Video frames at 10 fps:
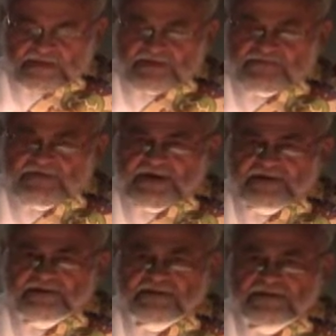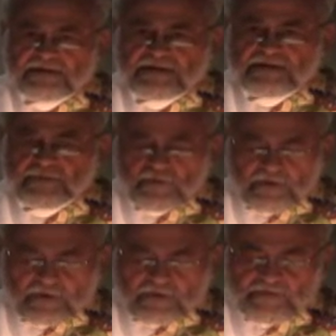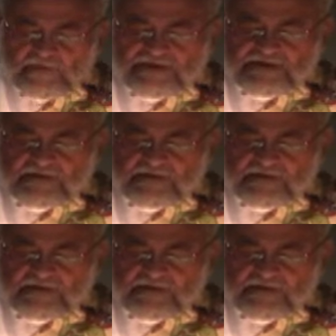In fact, this Word was the